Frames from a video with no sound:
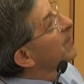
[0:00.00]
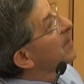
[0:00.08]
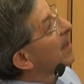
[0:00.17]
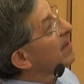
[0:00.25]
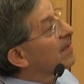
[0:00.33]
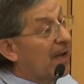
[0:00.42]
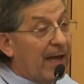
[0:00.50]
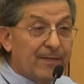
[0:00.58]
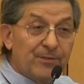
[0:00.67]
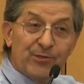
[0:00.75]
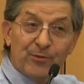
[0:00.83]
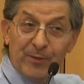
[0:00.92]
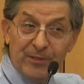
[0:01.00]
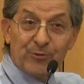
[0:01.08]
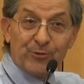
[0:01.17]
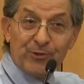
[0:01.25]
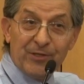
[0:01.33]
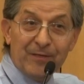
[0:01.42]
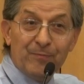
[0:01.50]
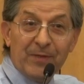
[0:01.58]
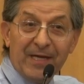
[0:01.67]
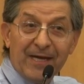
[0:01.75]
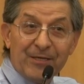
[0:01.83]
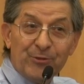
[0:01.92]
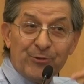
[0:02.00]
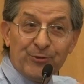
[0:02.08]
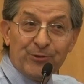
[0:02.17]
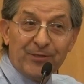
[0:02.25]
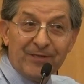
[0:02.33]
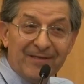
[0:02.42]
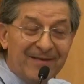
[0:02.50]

That has some interesting implications and